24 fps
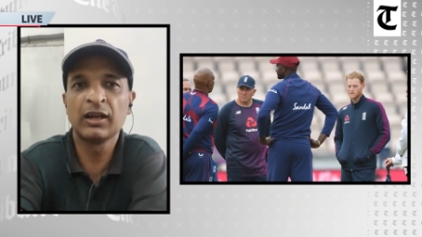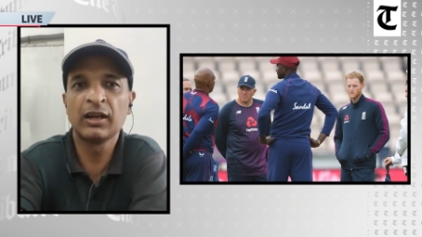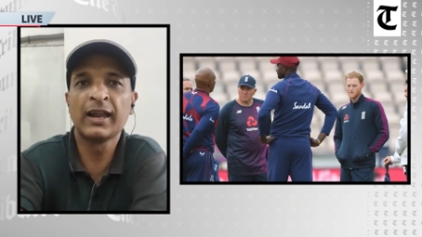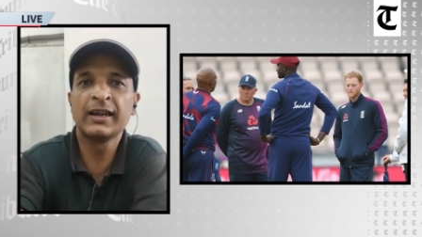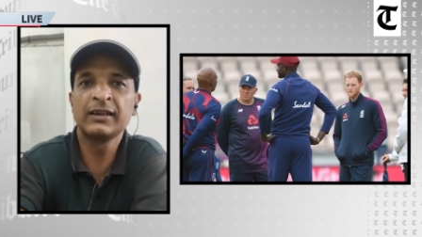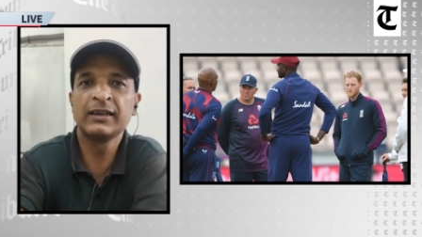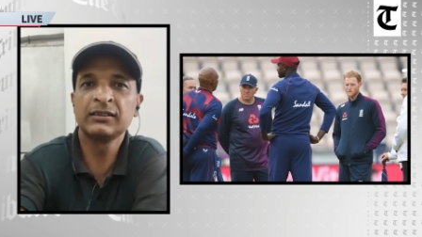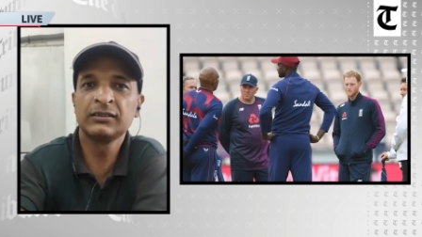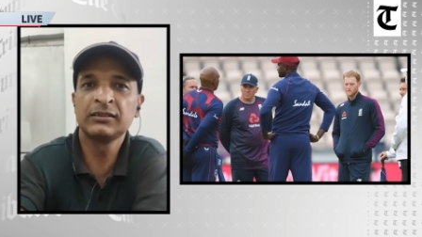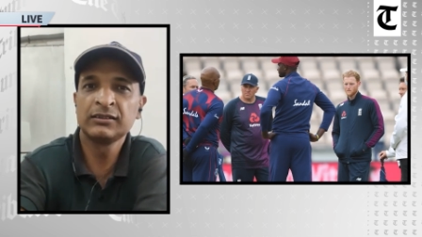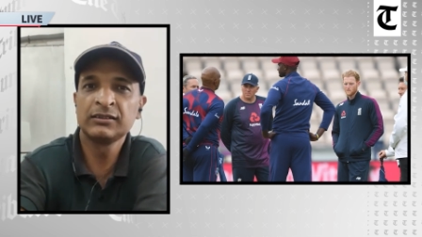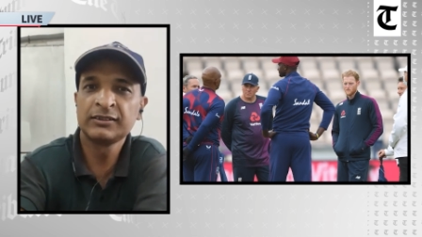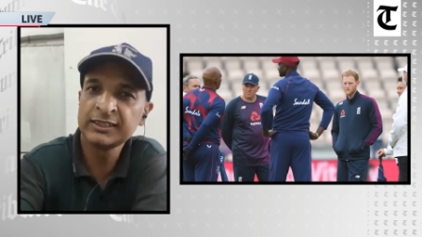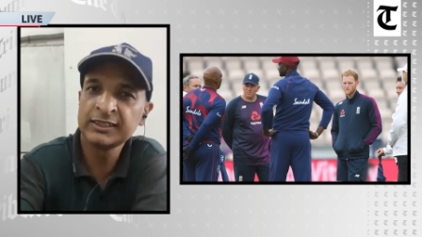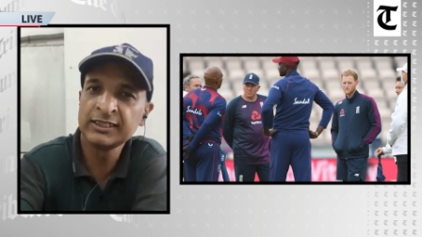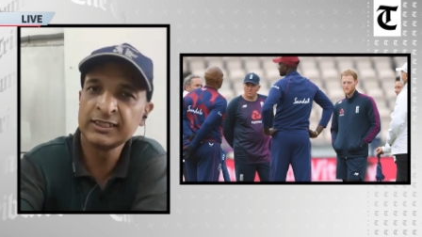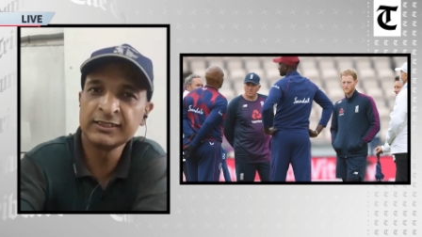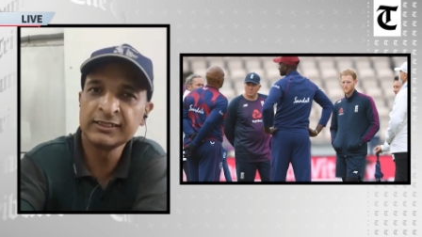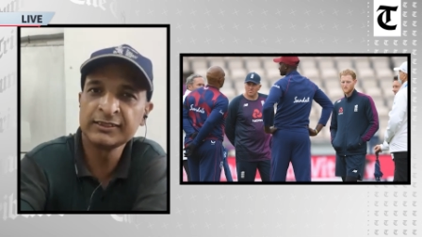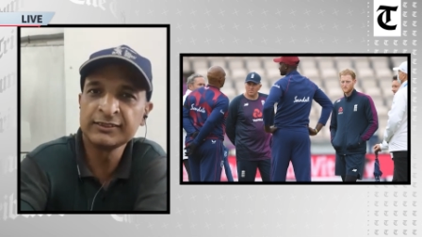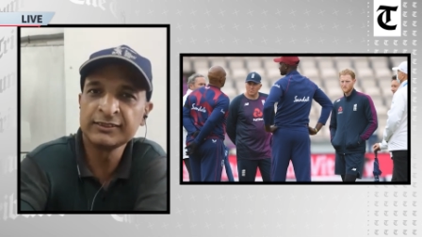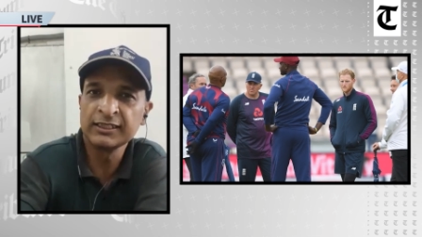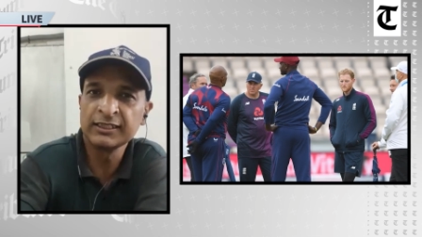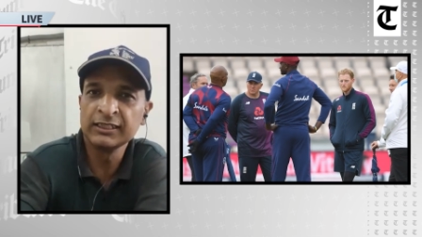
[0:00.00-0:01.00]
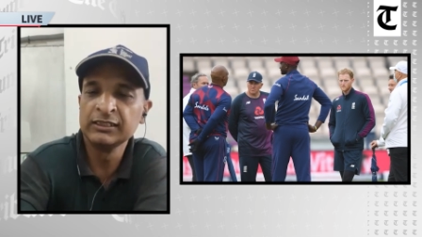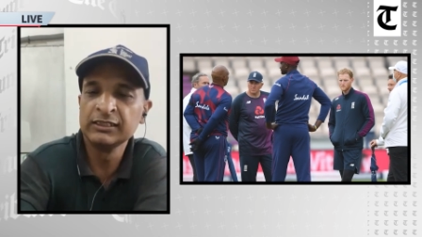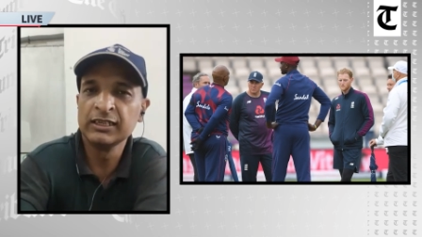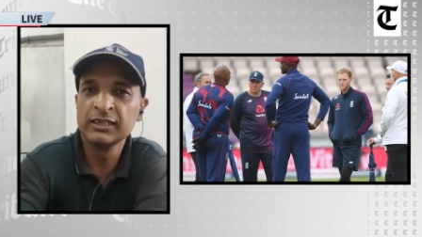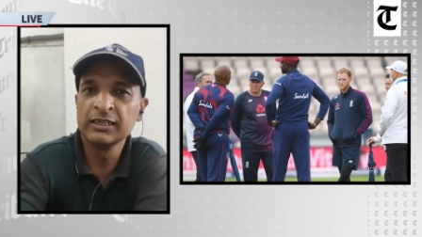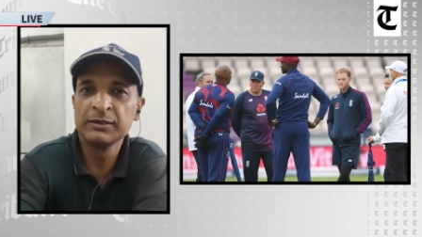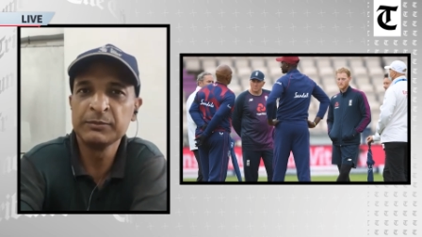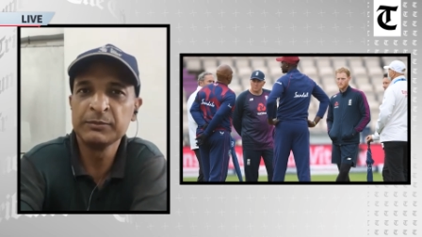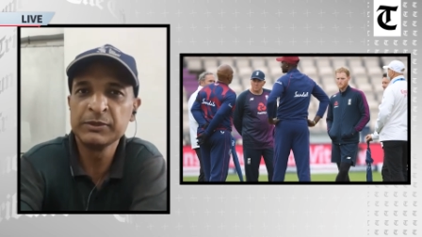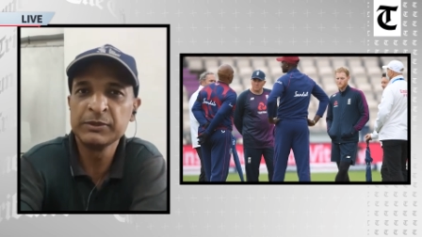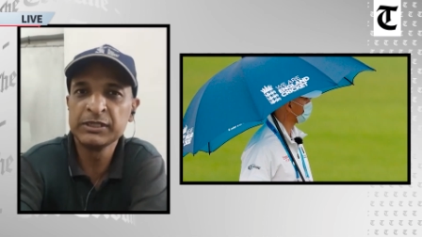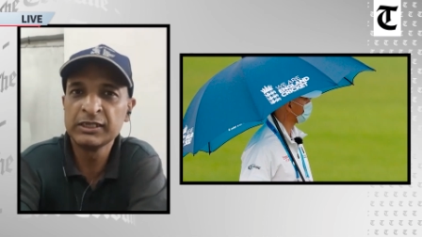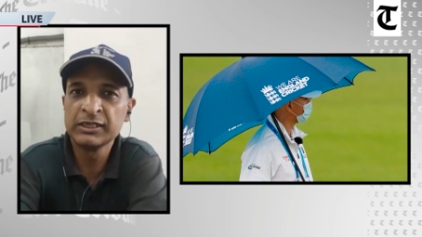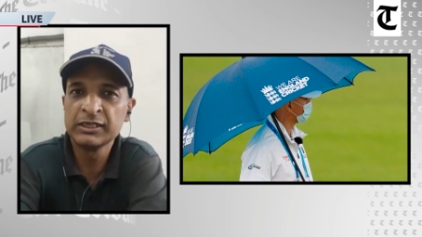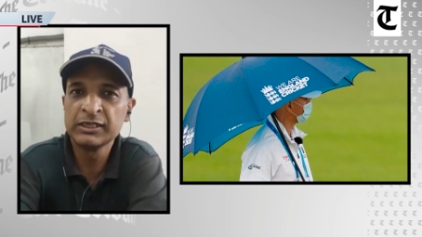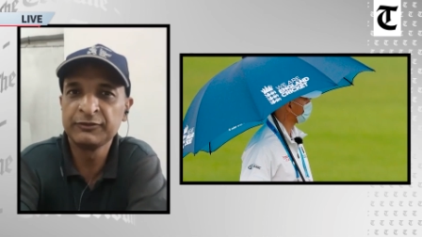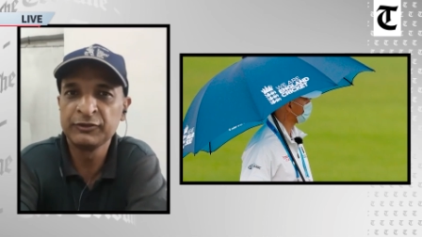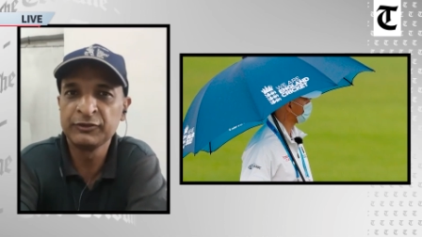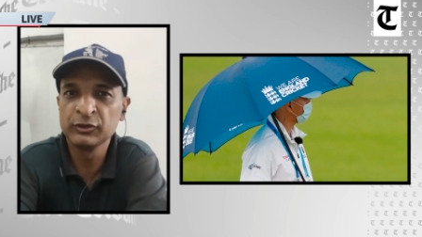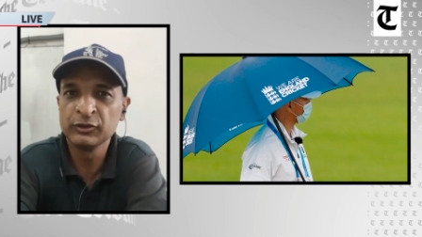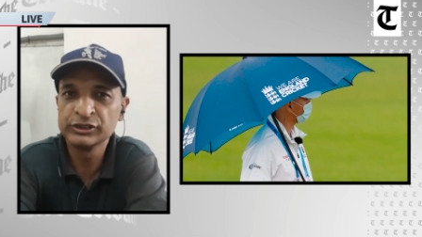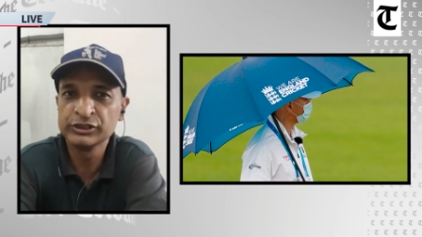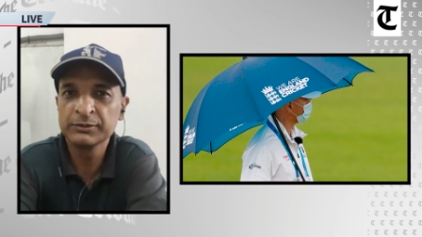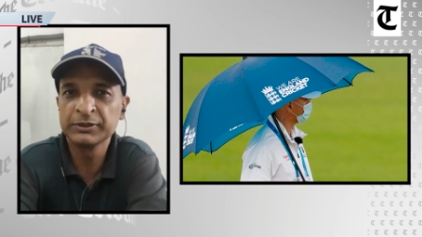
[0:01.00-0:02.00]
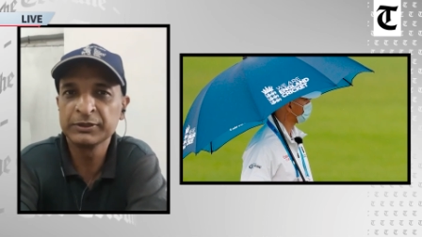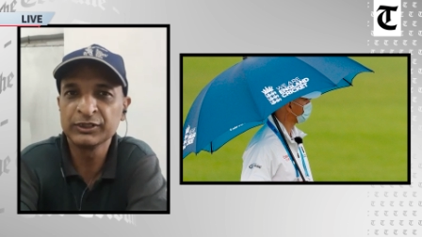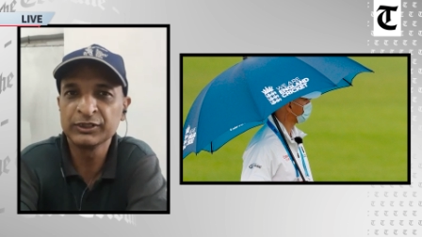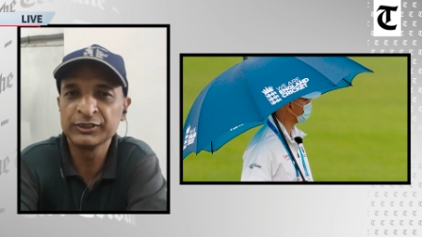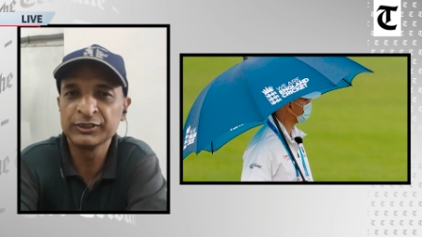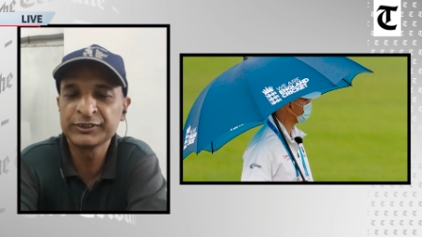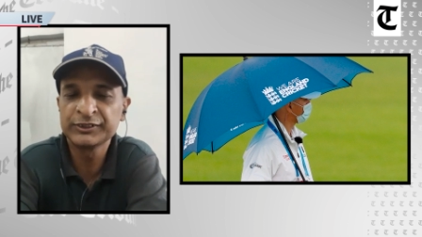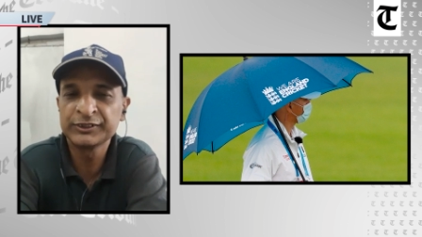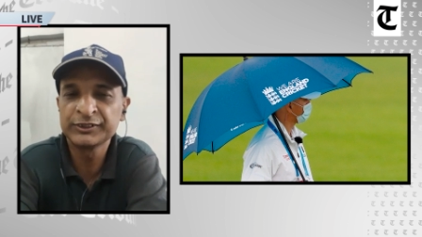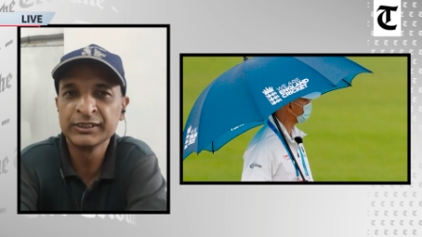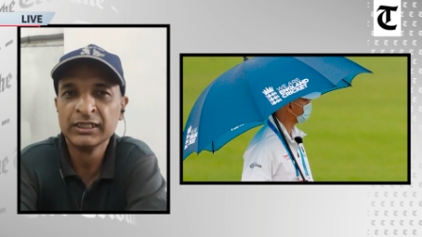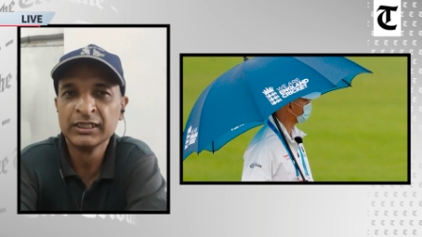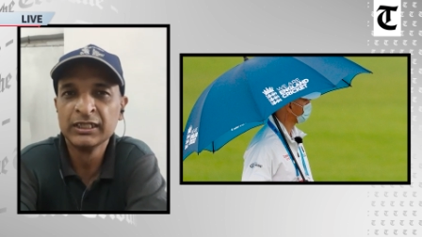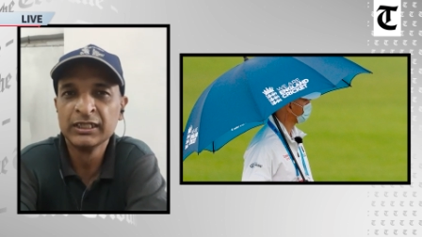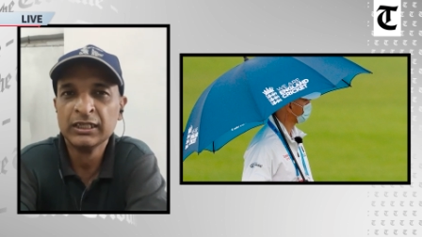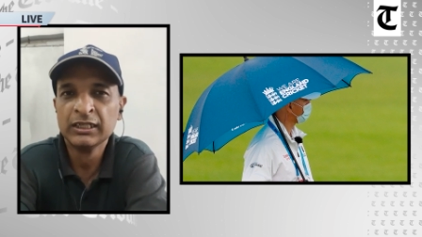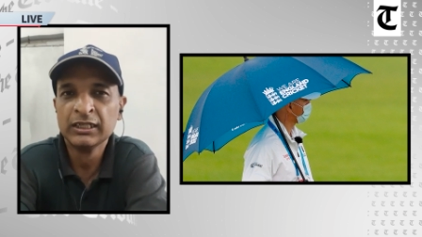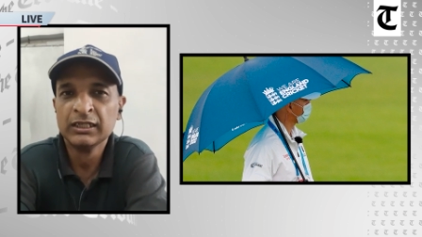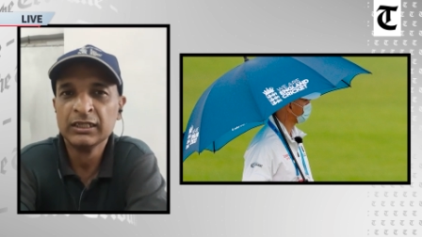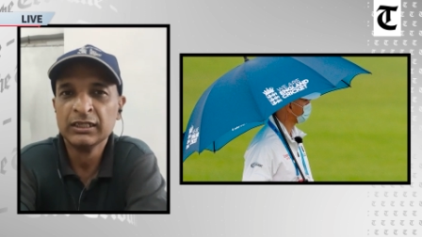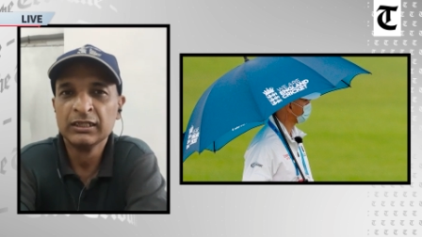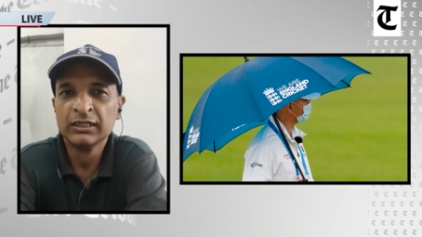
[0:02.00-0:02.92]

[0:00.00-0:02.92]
and series in the immediate future because